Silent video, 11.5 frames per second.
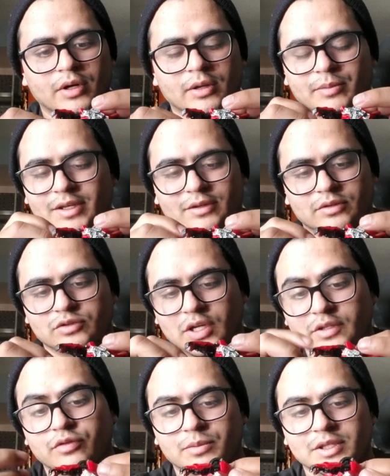I mean,
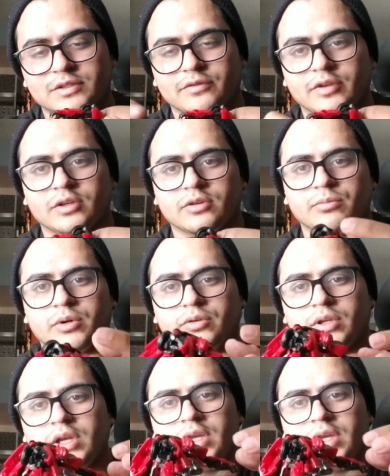transforming into vehicle mode,